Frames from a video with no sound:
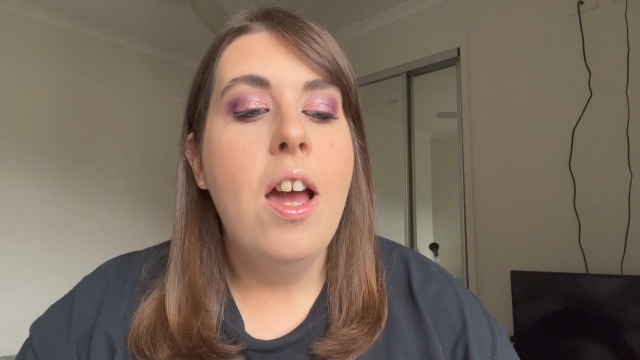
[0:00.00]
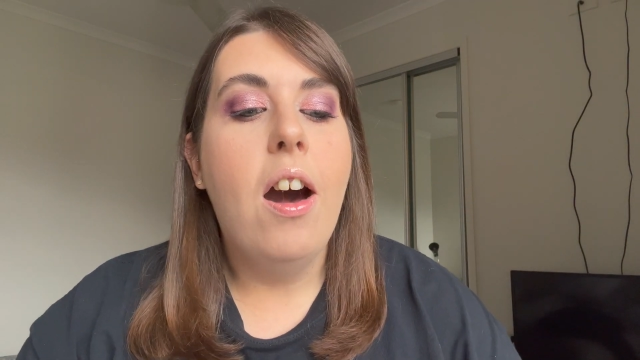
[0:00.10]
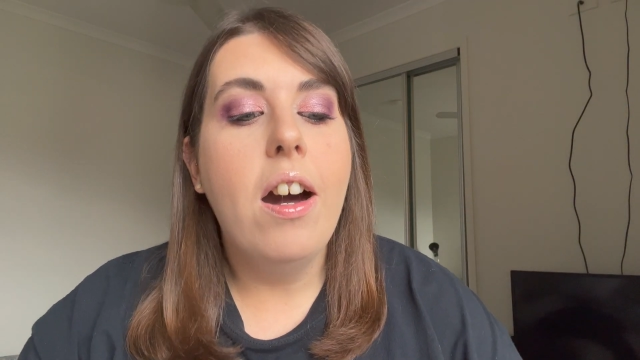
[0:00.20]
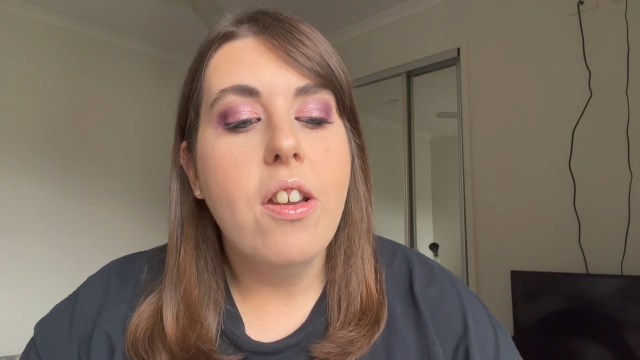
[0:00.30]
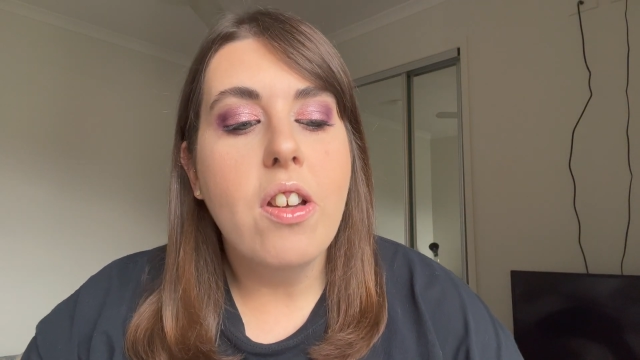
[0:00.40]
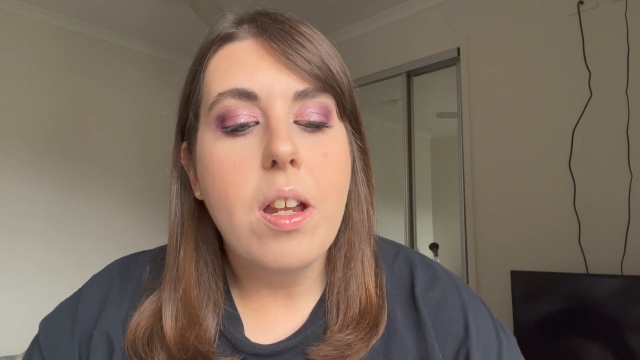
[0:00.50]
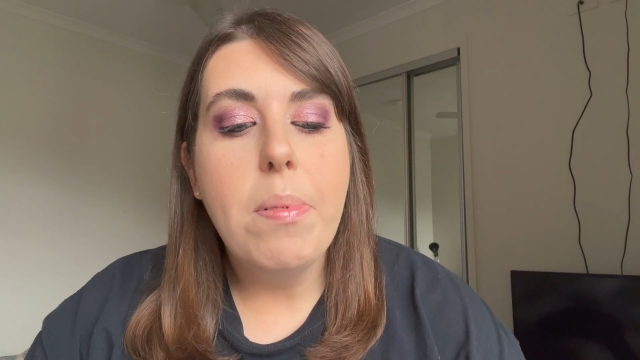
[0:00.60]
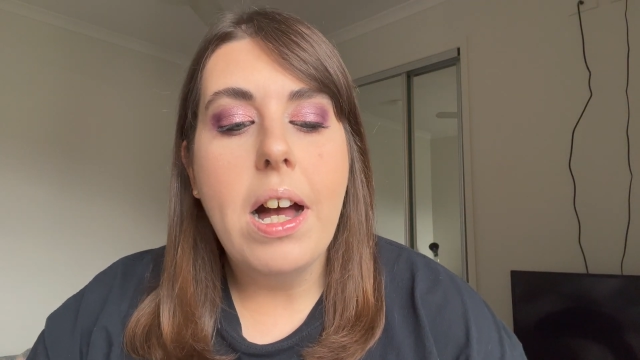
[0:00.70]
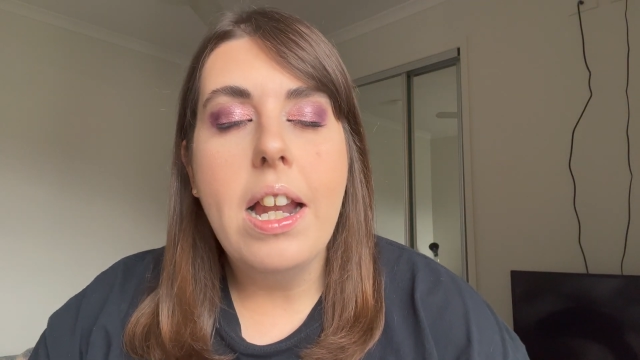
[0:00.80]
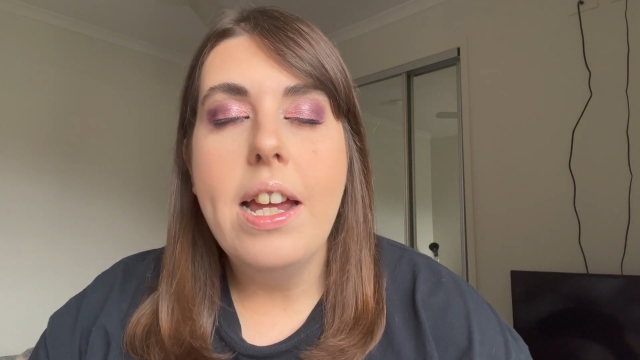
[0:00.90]
eyeshadow
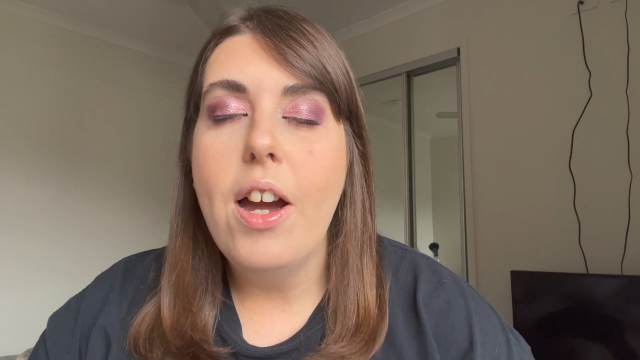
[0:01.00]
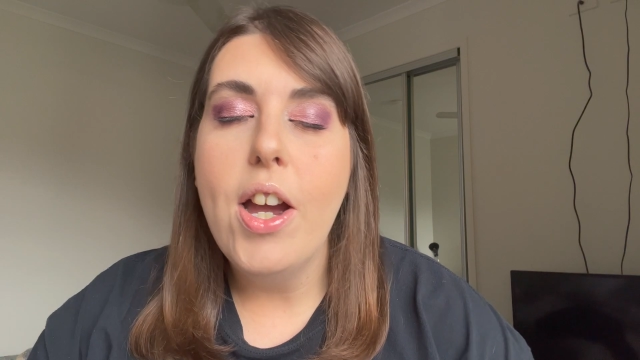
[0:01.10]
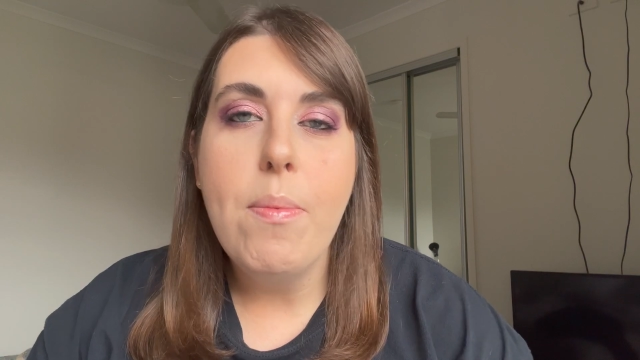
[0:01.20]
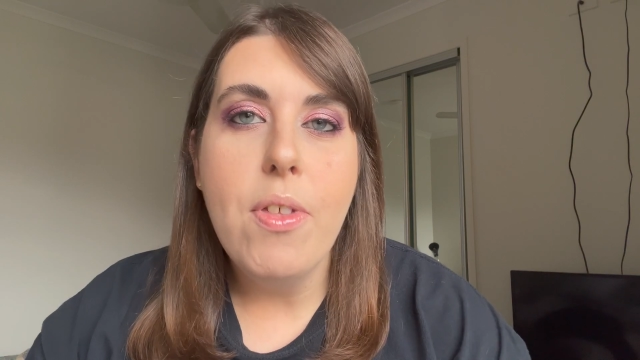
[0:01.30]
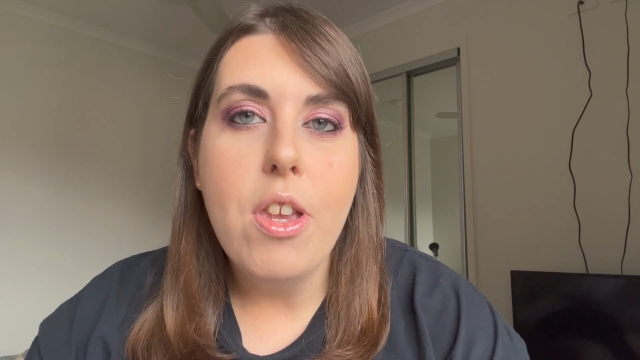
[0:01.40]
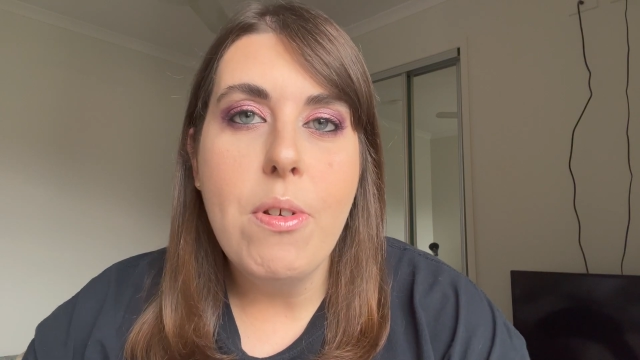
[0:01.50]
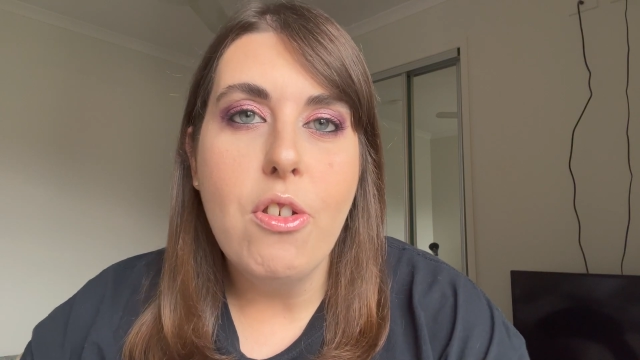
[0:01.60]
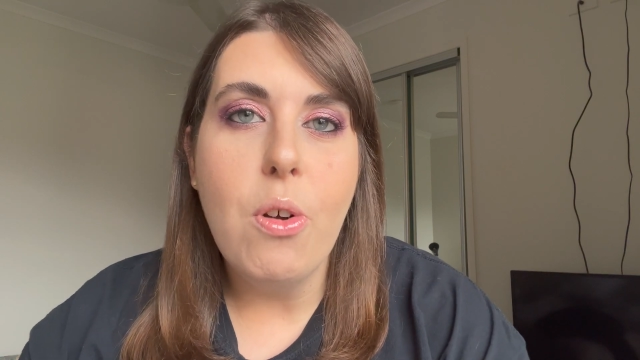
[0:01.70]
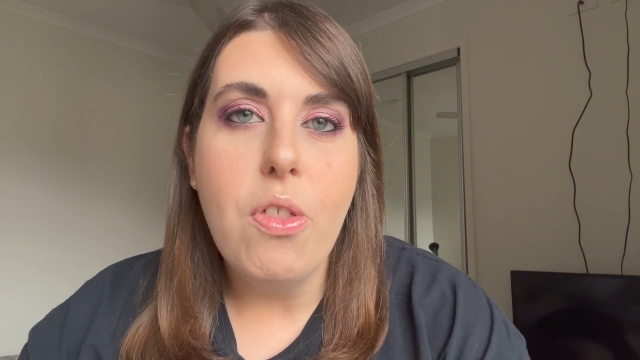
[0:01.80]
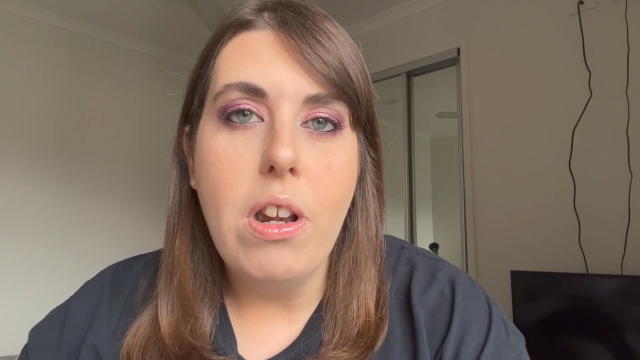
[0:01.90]
palette. Hope that you
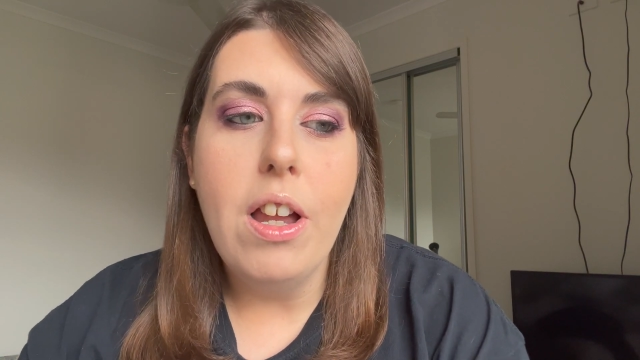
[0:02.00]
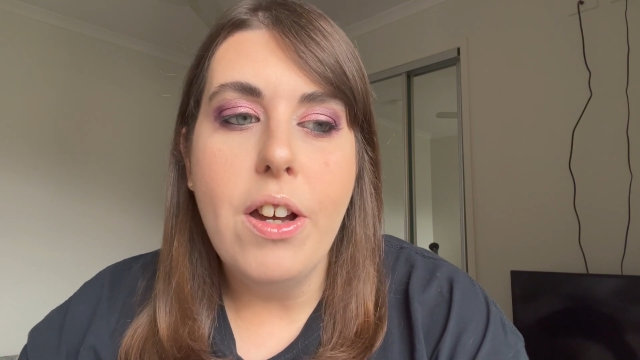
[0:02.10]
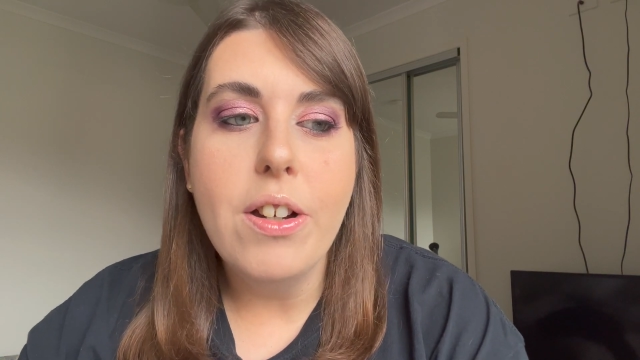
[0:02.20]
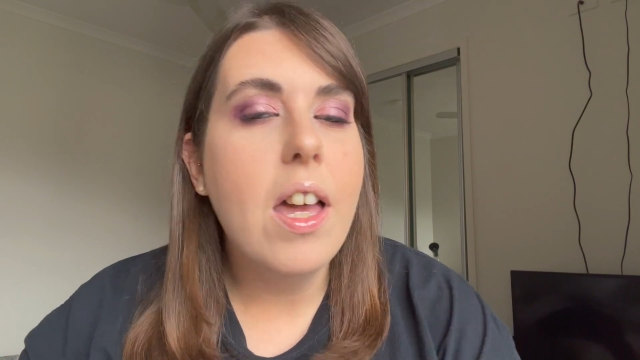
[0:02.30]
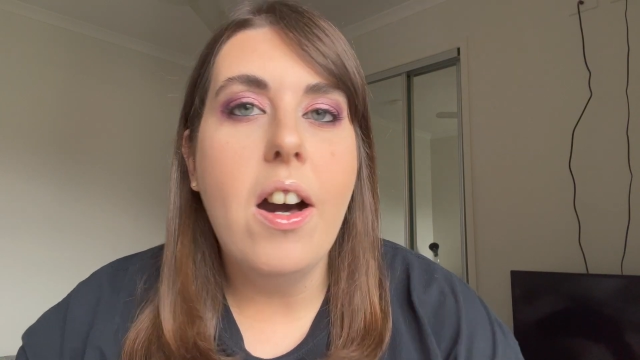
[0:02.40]
enjoyed the look.